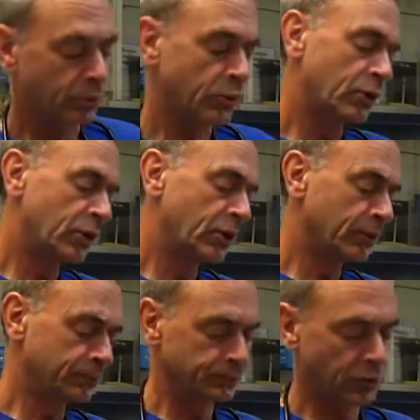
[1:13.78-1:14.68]

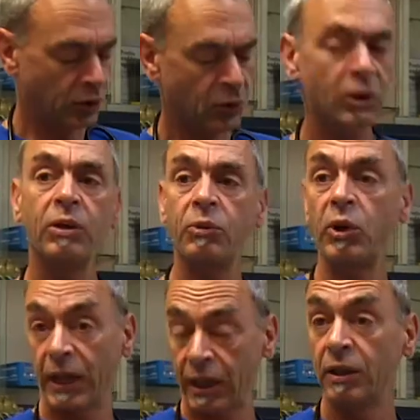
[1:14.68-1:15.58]
more, a little more
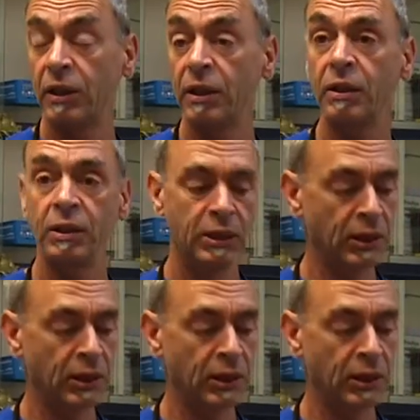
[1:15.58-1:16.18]
handling.